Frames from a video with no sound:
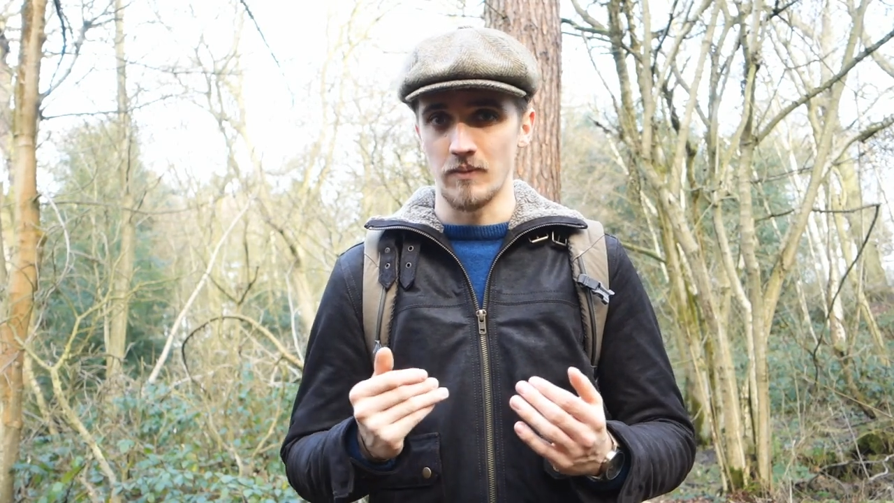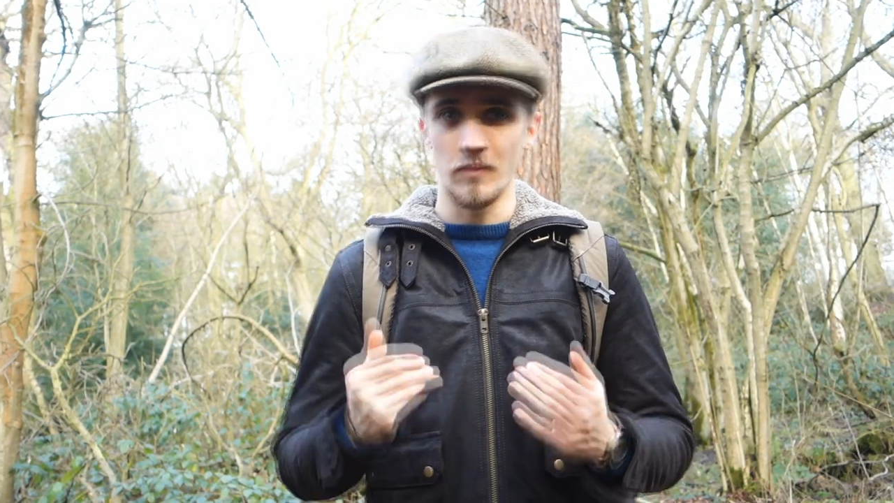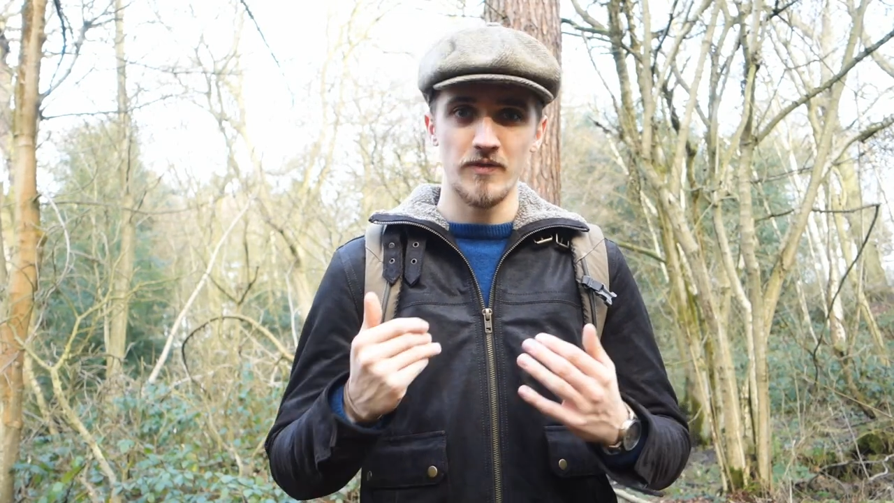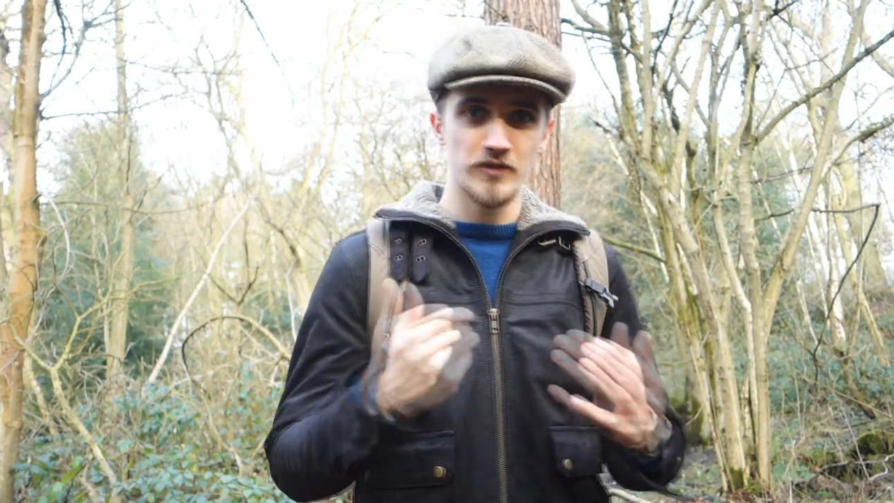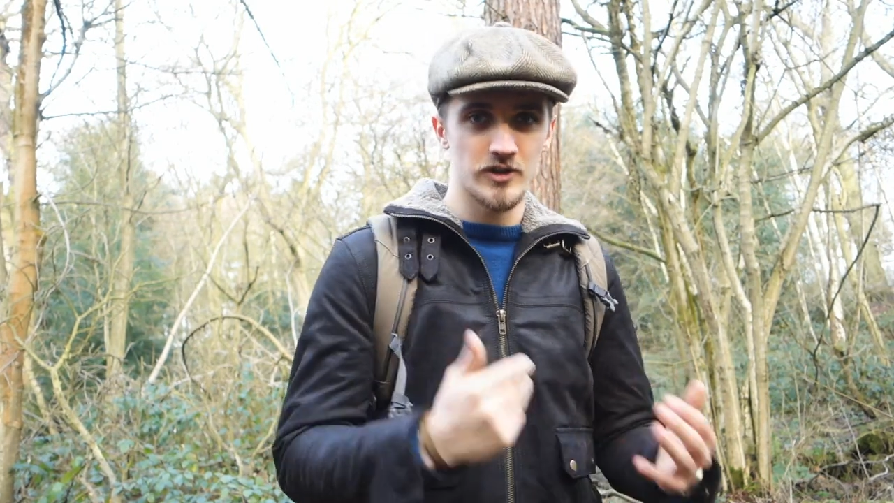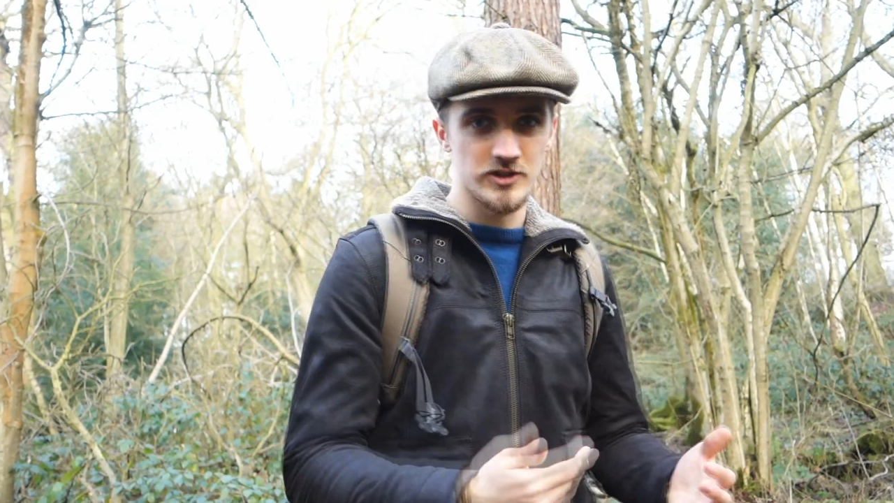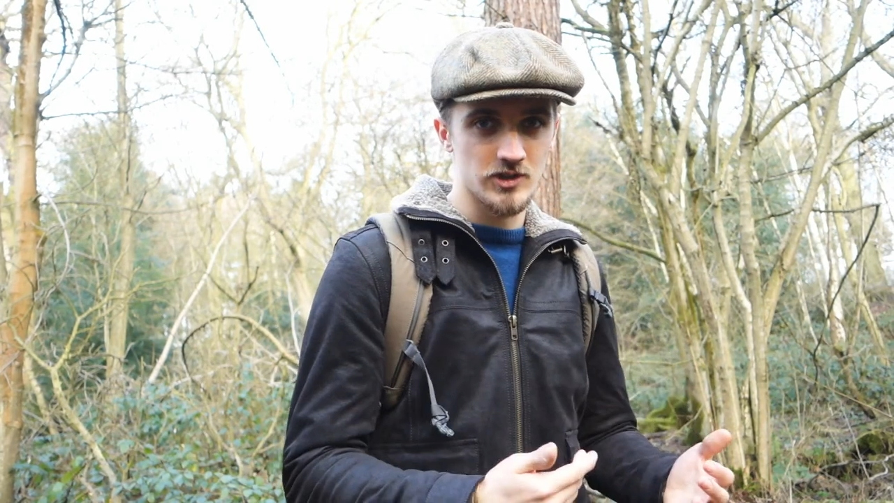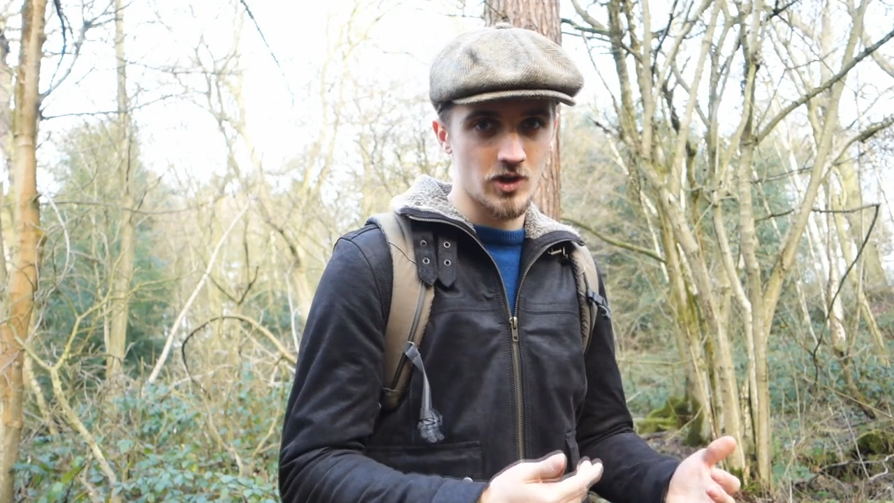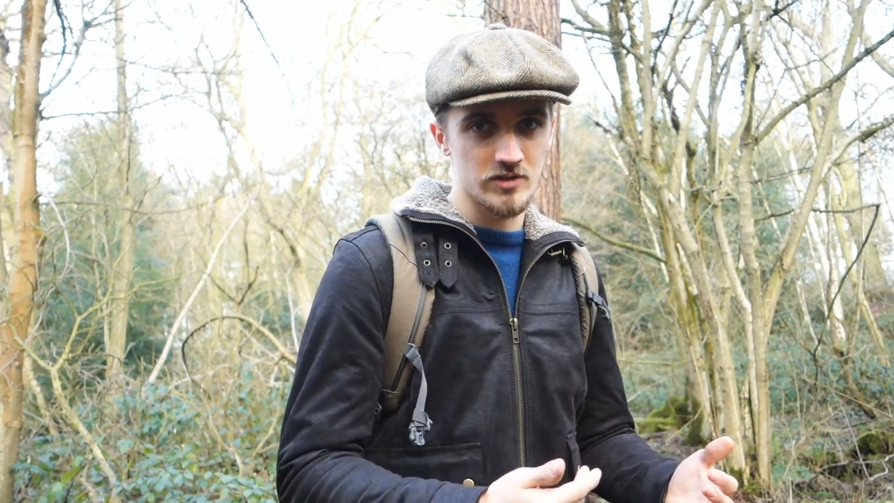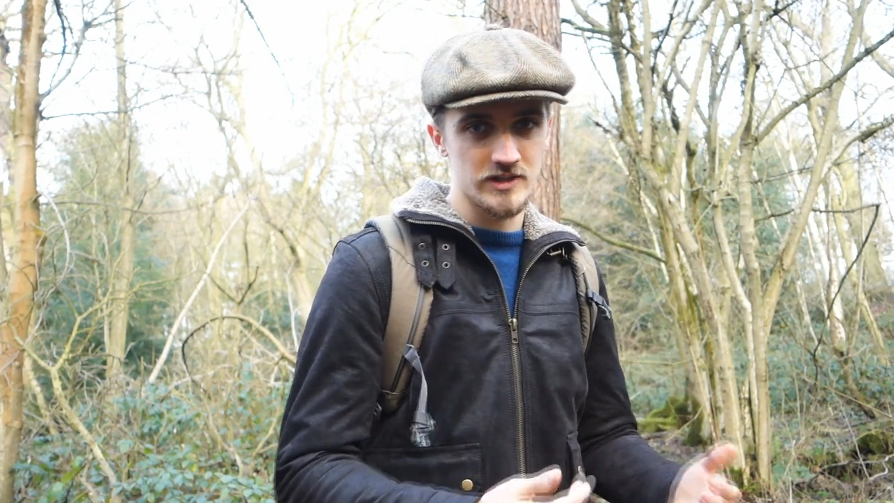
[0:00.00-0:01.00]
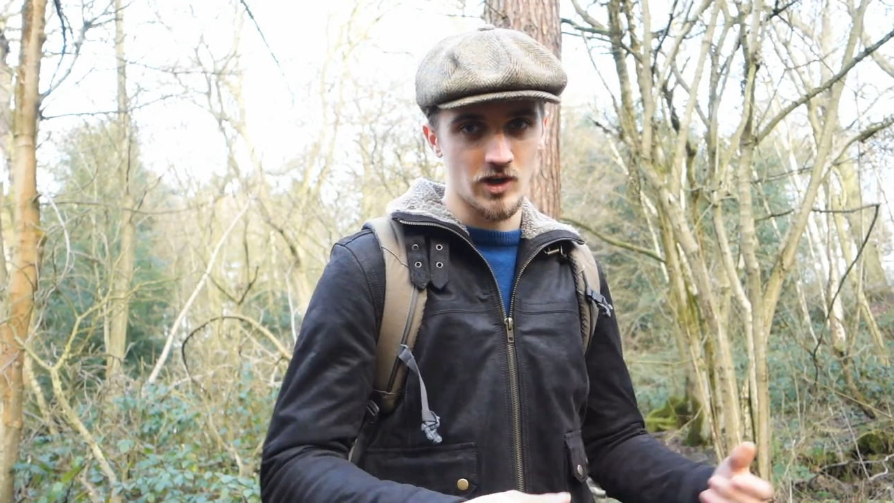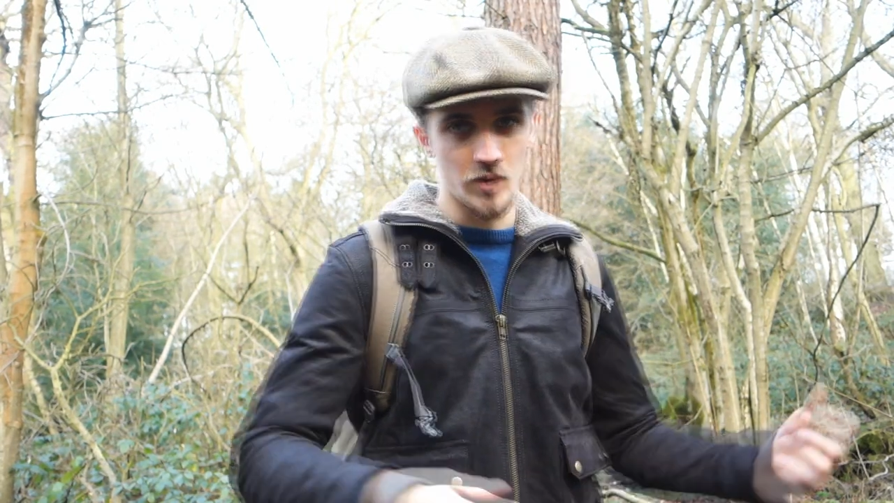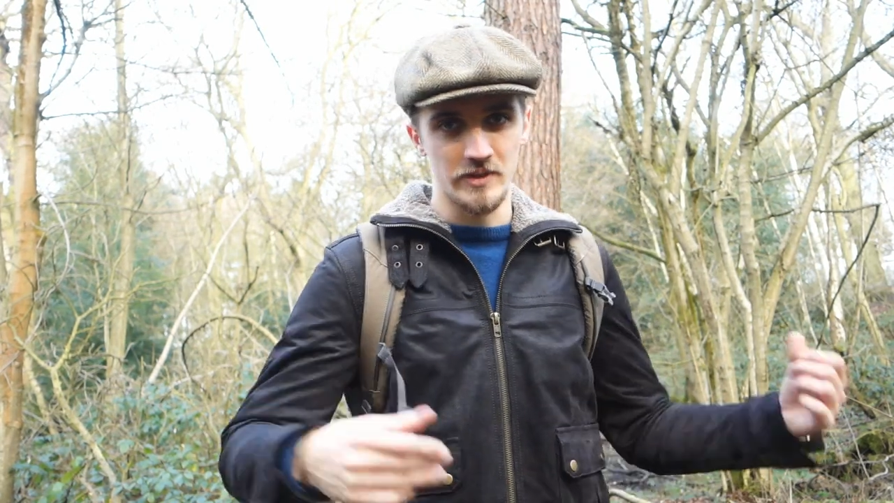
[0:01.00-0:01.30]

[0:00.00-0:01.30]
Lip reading: When we first started, I